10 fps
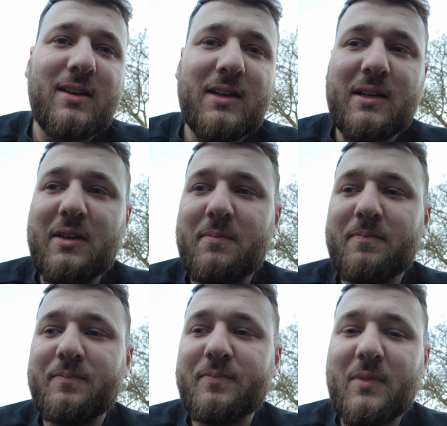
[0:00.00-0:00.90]
I
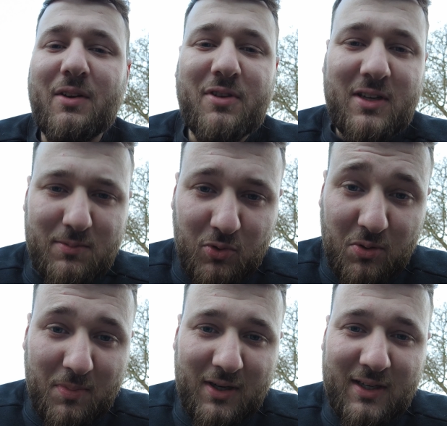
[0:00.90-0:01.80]
think it's more the
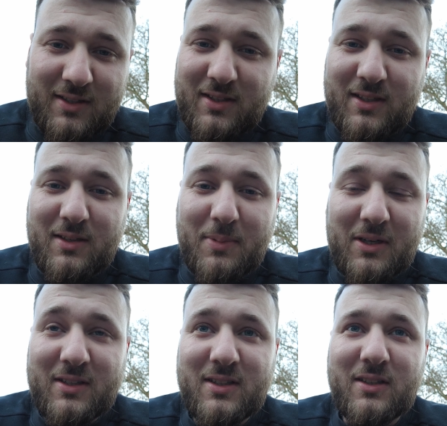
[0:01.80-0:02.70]
bucket seat. The
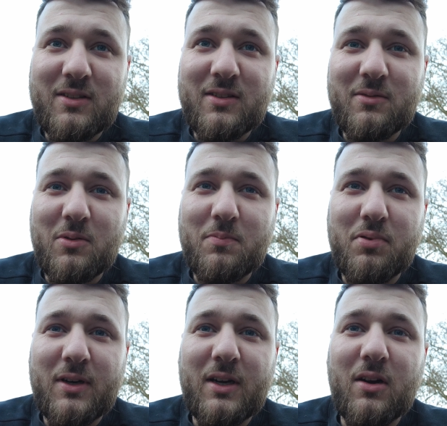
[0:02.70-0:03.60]
bucket seat's
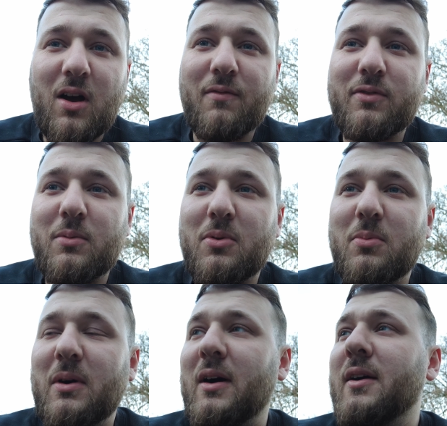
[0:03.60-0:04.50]
pretty uncomfortable,
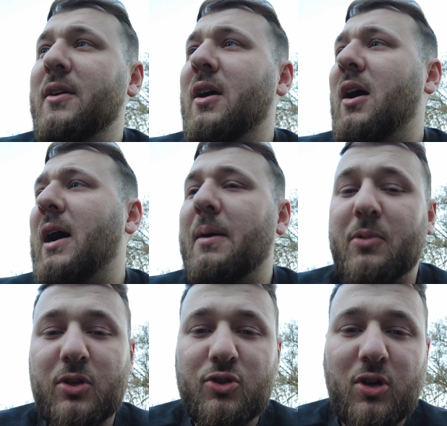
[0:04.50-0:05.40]
but I am
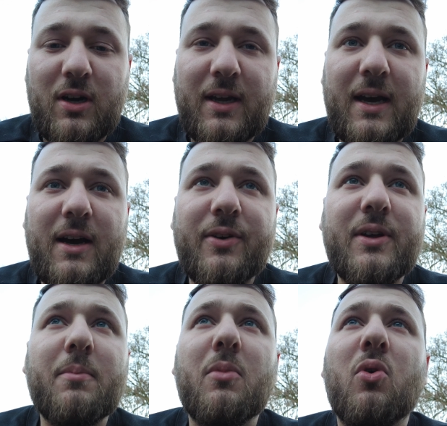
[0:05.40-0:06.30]
going to try and get out in
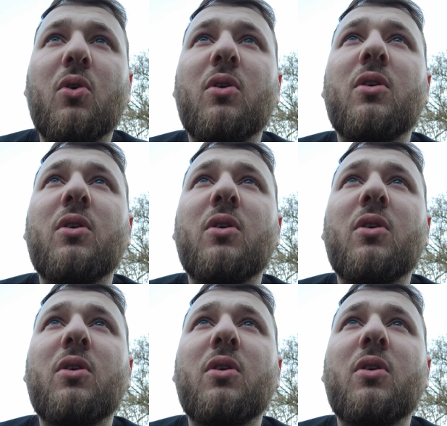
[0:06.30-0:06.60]
it more.